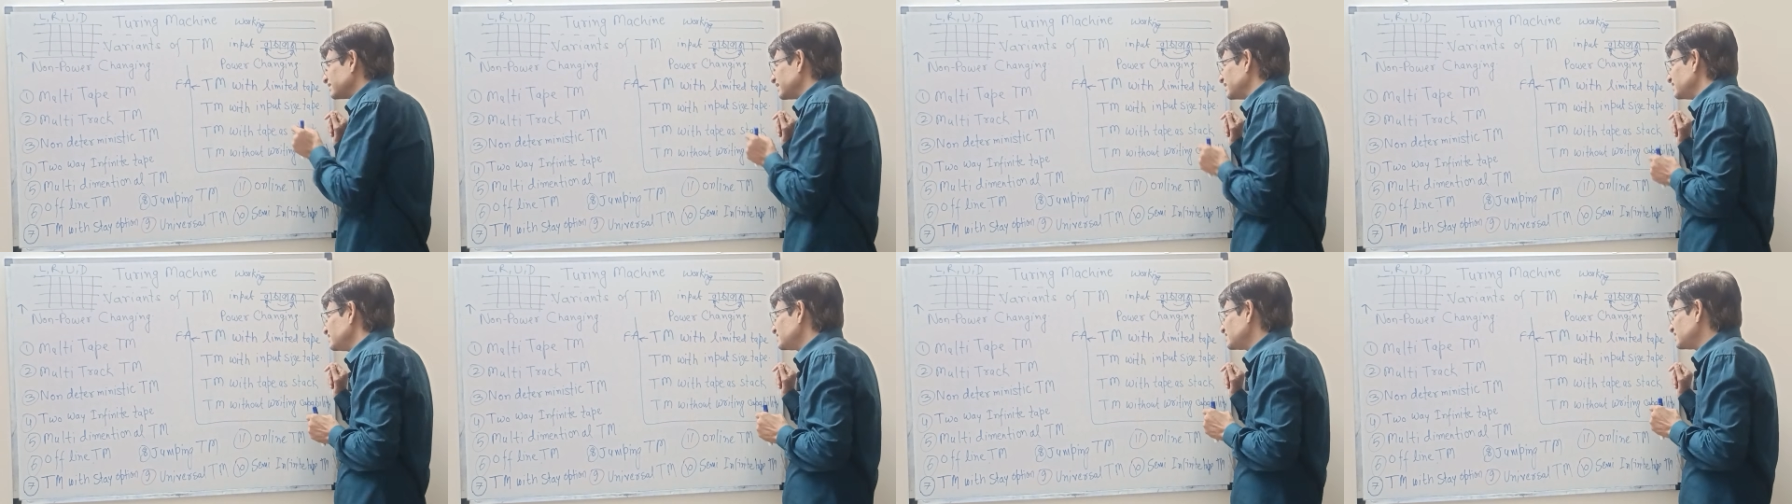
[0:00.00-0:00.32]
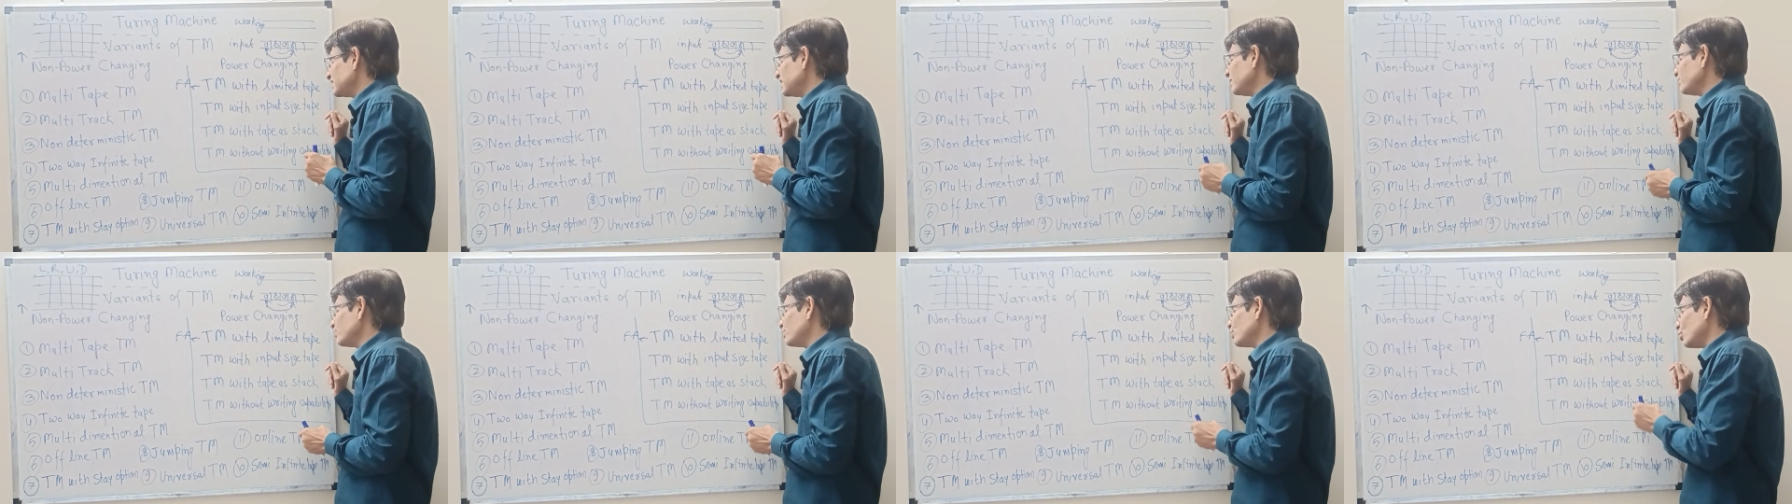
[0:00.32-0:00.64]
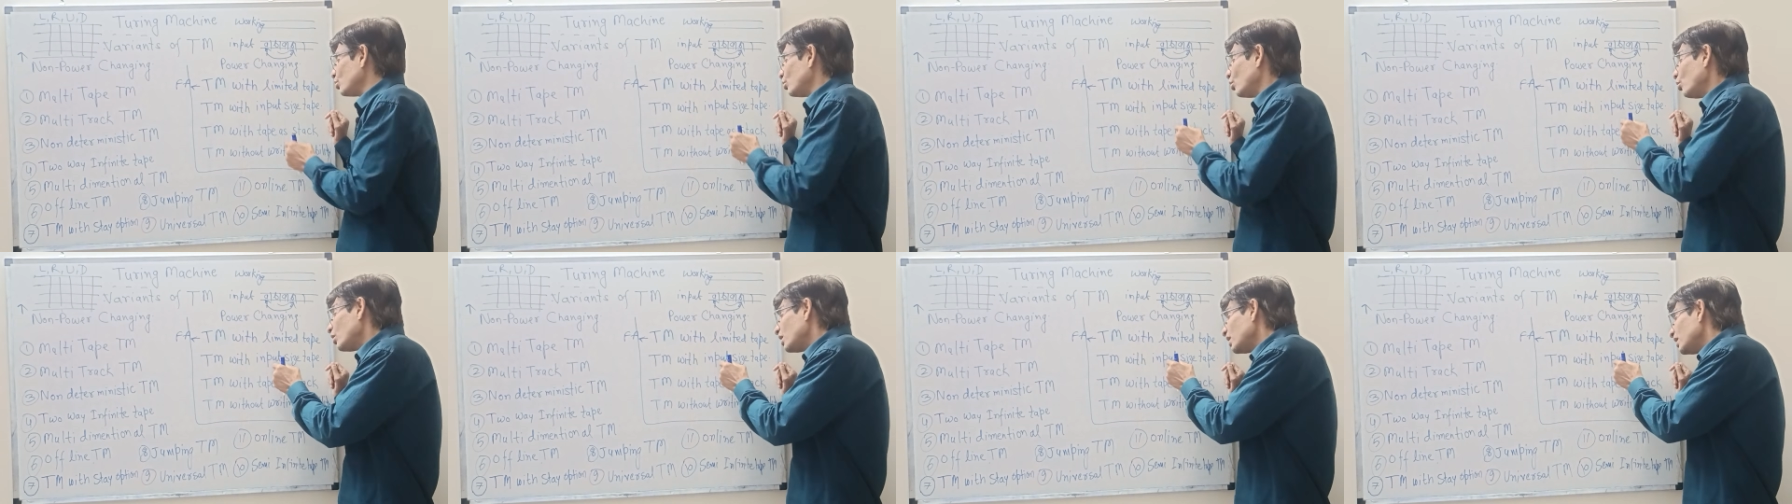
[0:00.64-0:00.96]
size tape
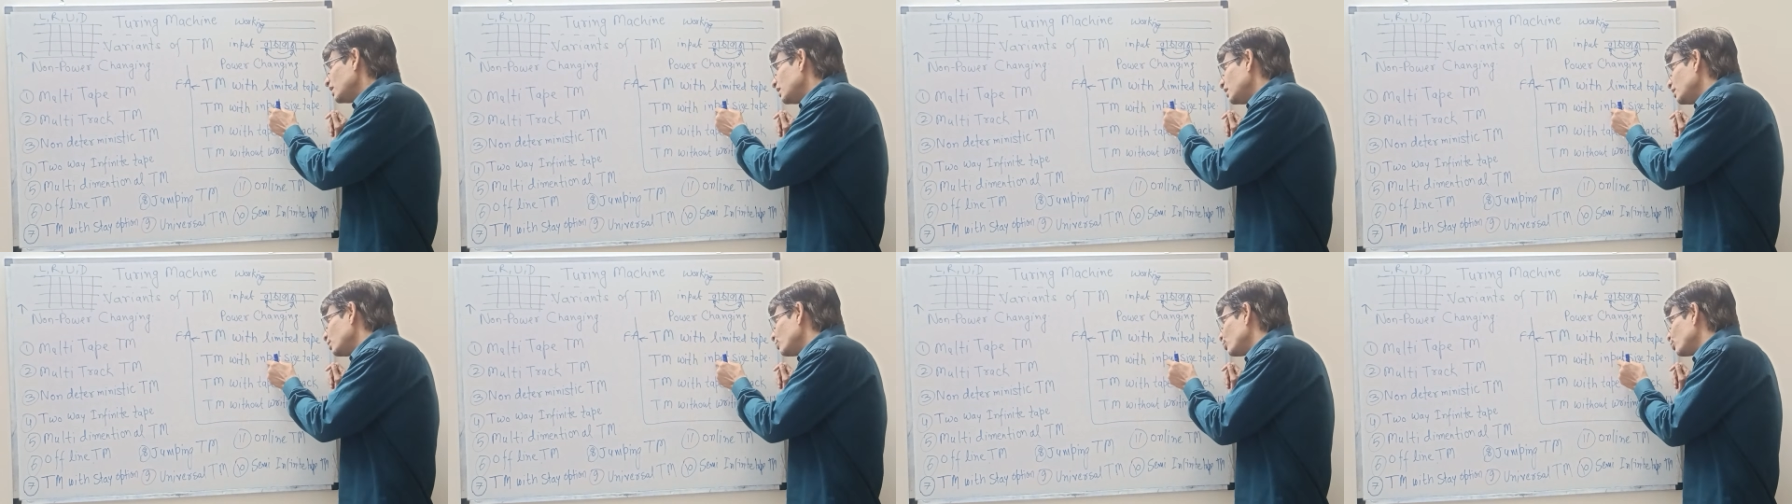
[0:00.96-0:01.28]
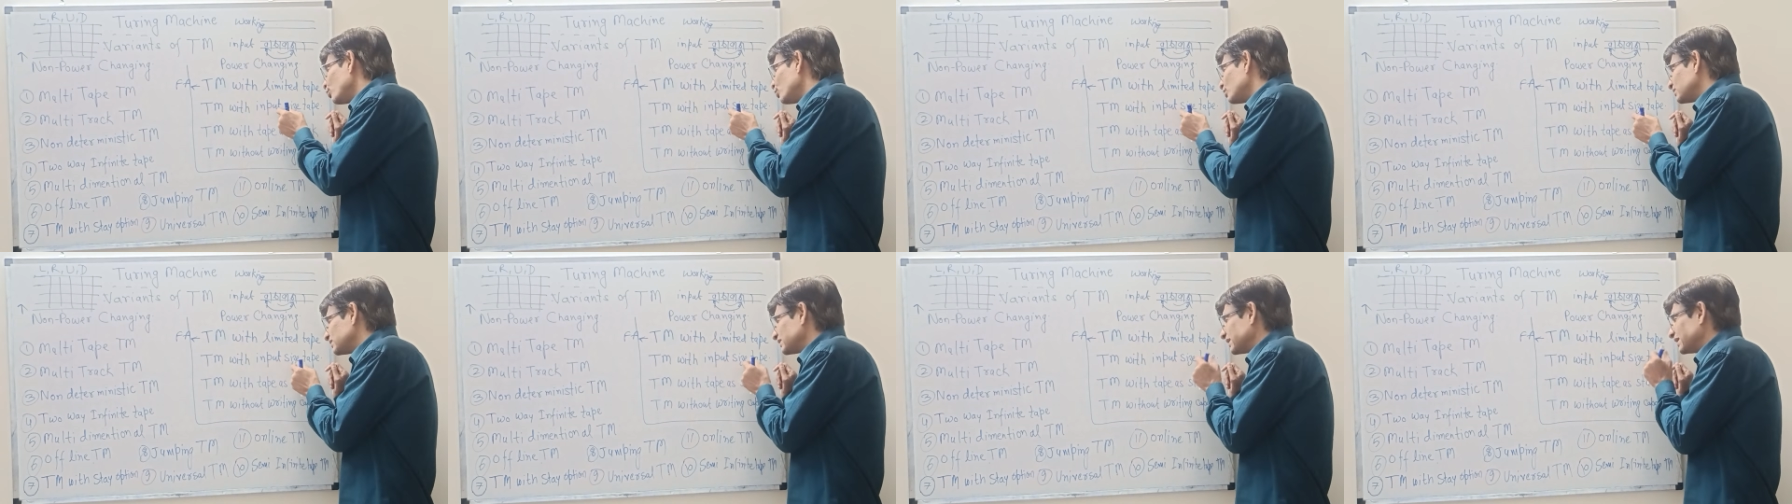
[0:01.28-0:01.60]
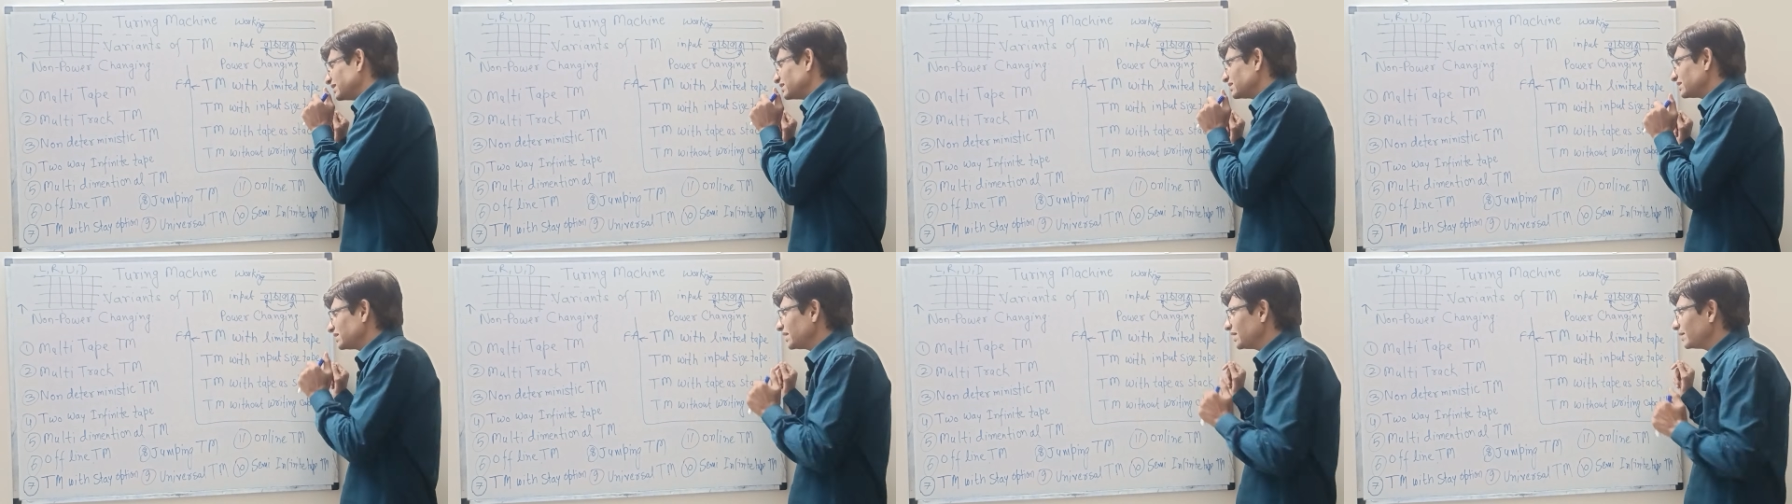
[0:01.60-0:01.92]
or input
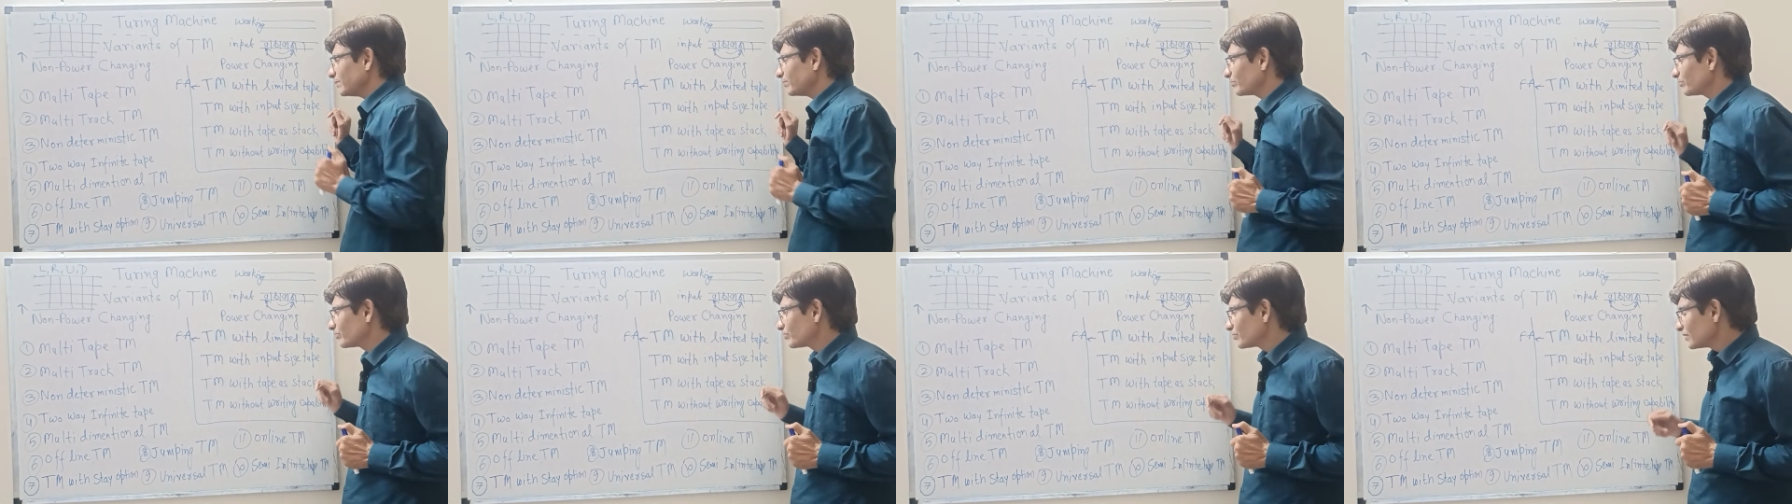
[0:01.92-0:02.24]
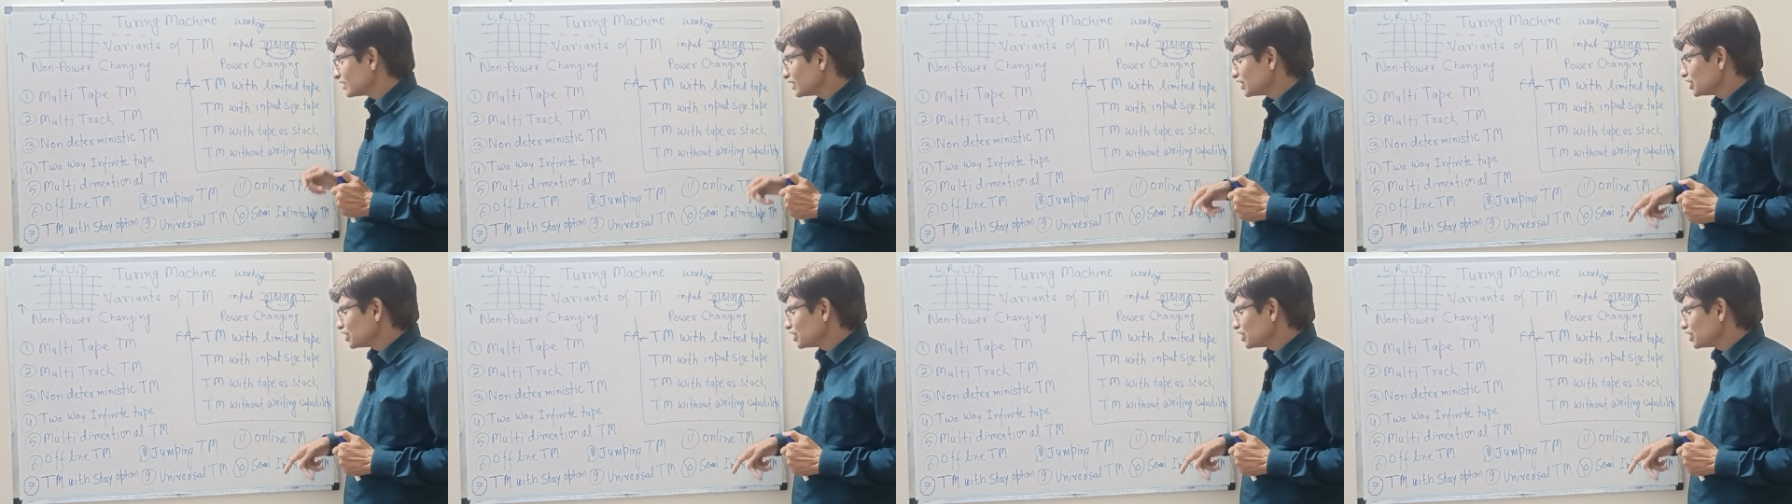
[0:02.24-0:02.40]
size tape.